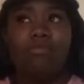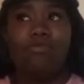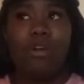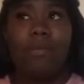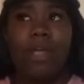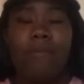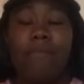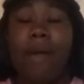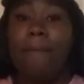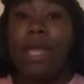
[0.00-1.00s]
For me
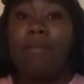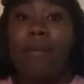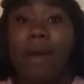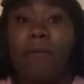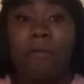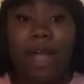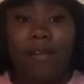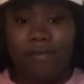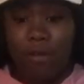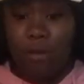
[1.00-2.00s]
and my mom, we
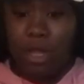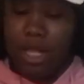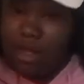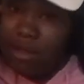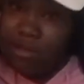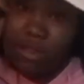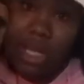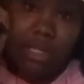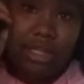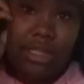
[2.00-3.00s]
have a really,
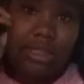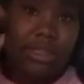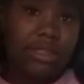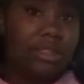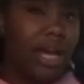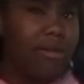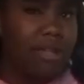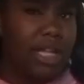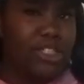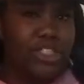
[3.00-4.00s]
like, tight
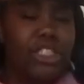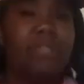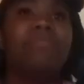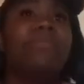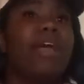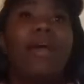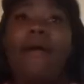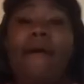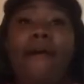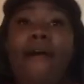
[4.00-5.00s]
relationship.
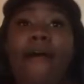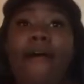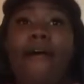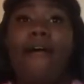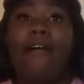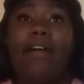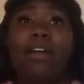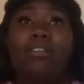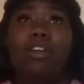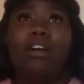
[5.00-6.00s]

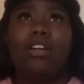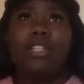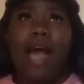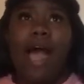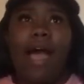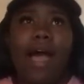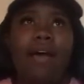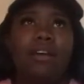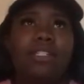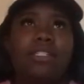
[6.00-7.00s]
And, you know, because I
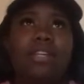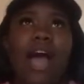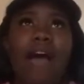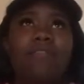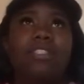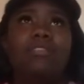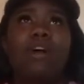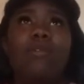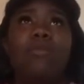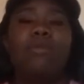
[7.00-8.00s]
obviously,
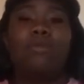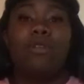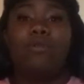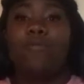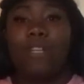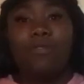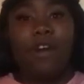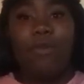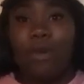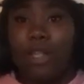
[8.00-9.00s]
like, first of
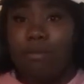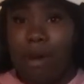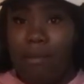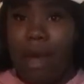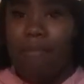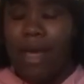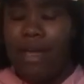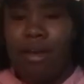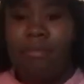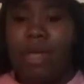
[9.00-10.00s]
all, when my mom met
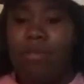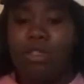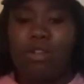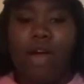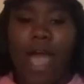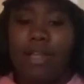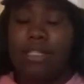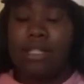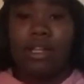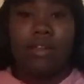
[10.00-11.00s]
him, it was on
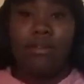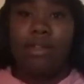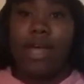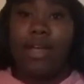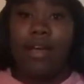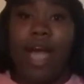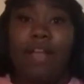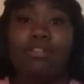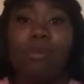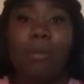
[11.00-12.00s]
accident. Like,
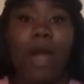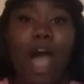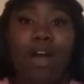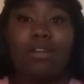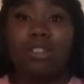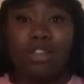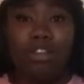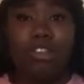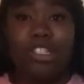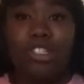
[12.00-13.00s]
I told my mom I'll go to the
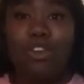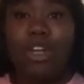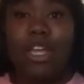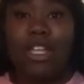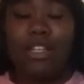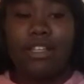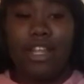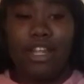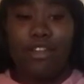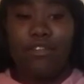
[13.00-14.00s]
grocery store and get
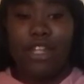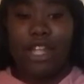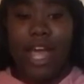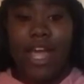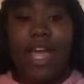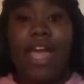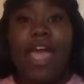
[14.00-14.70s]
dinner for the night.